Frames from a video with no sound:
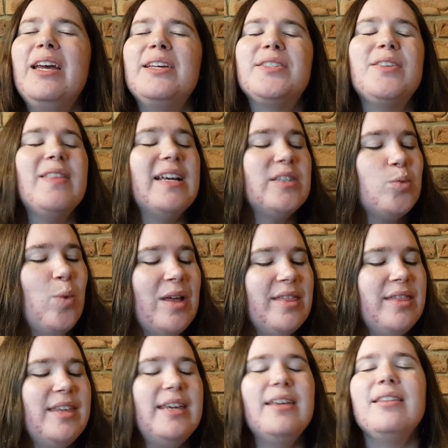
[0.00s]
So that's one
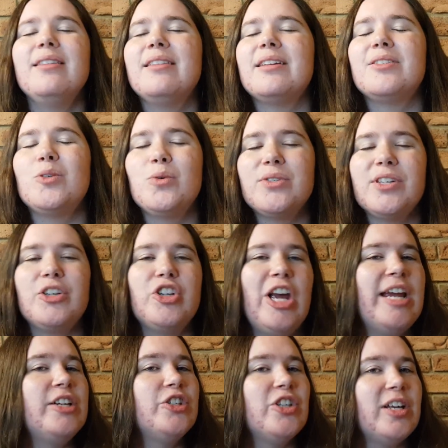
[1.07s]
thing that's also
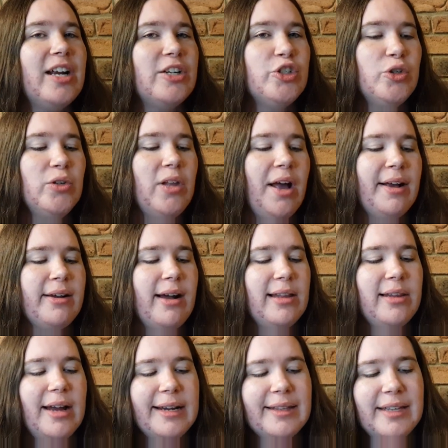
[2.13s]
changed that I do like. I
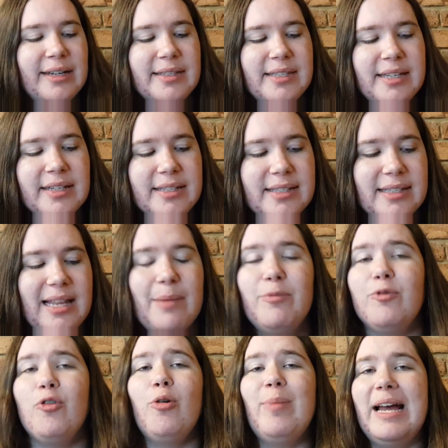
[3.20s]
like that it's in a slab
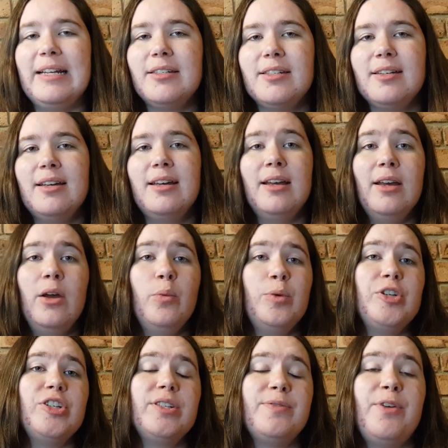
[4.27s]
format,
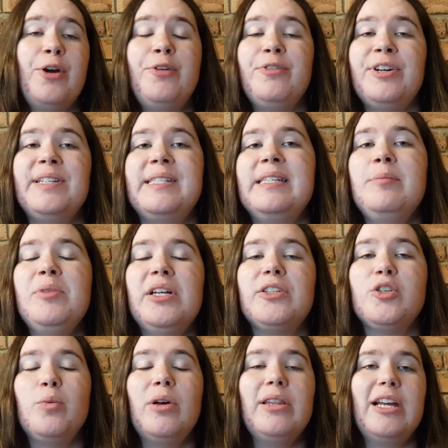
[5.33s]
which is very, very similar
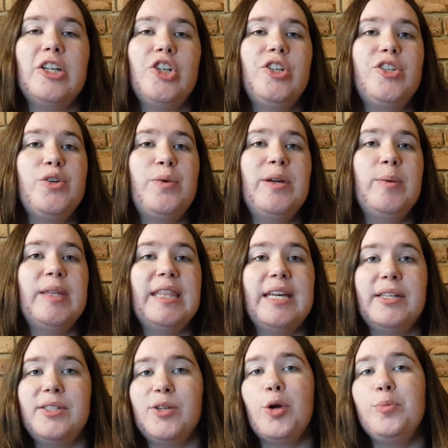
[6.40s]
to what LUSH is doing with
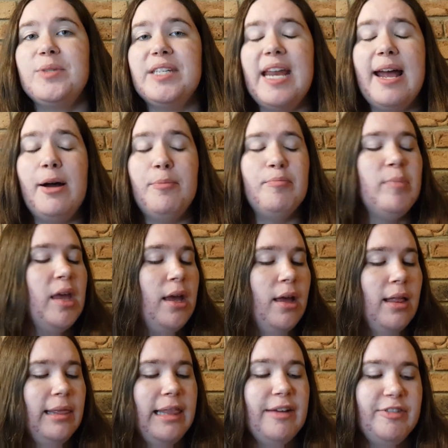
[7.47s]
their soaps now.
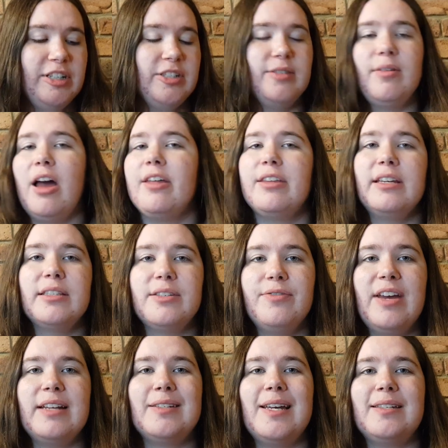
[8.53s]
Love it. I think it's a
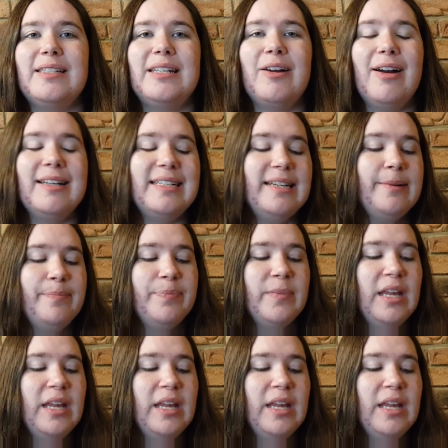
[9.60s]
fantastic idea.